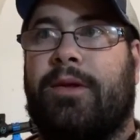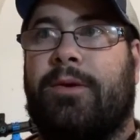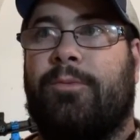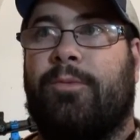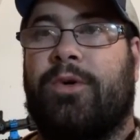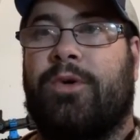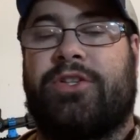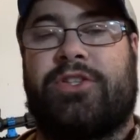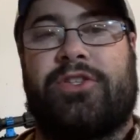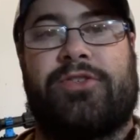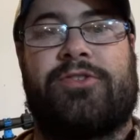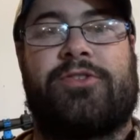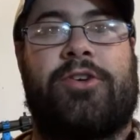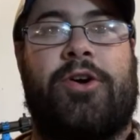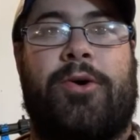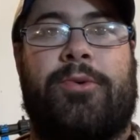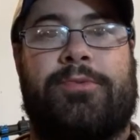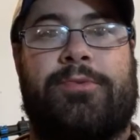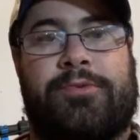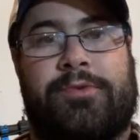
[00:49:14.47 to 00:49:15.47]
the
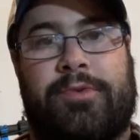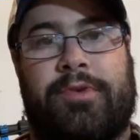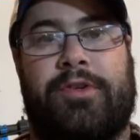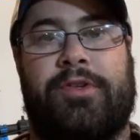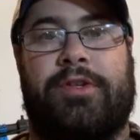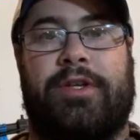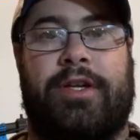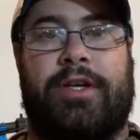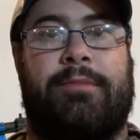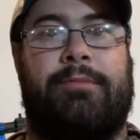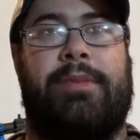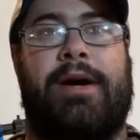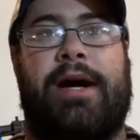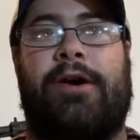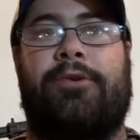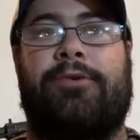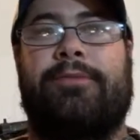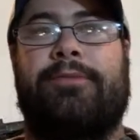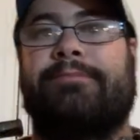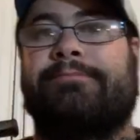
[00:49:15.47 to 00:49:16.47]
scope's really
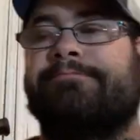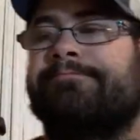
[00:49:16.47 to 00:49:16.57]
about.